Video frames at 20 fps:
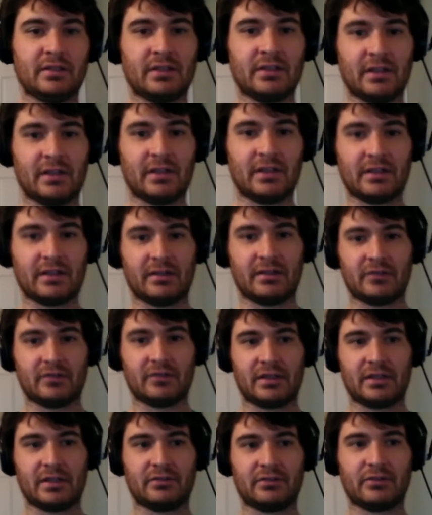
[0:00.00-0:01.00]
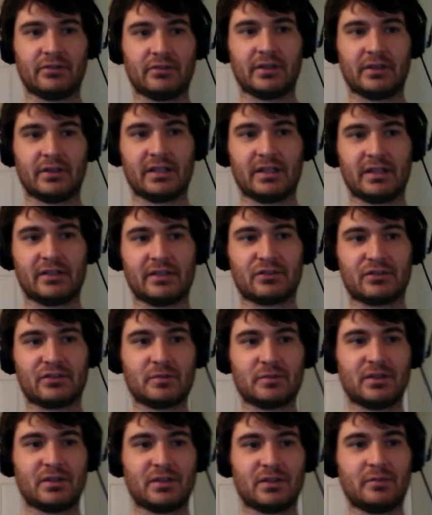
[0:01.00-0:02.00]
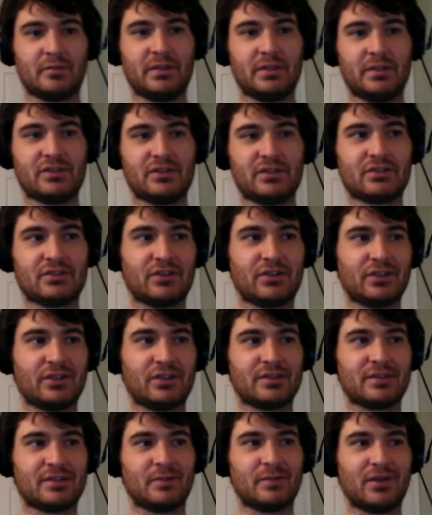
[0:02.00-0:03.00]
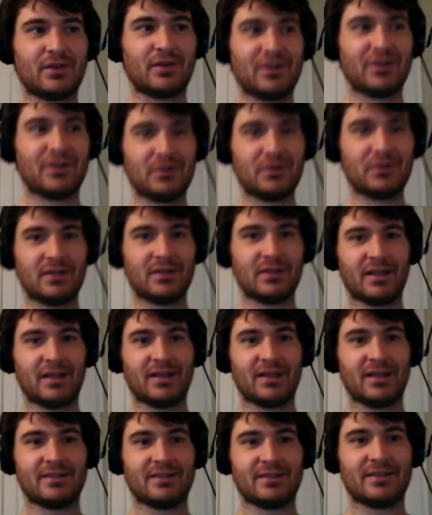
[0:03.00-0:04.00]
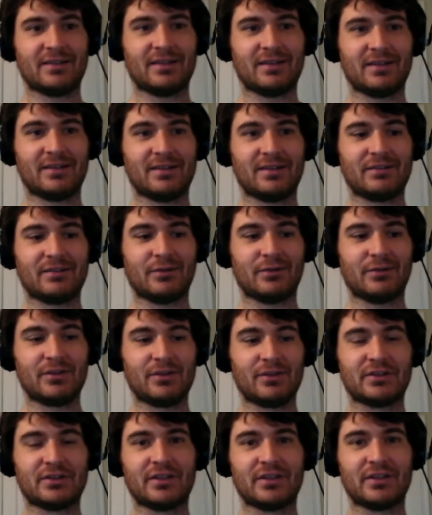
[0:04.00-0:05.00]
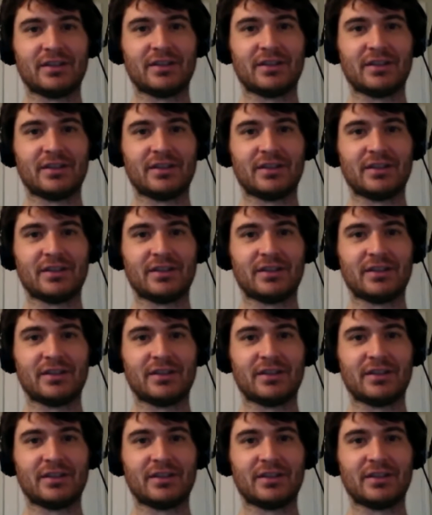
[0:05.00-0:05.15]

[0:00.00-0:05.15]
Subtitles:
Getting ready for a trip to the beach starting tomorrow and looking forward to it.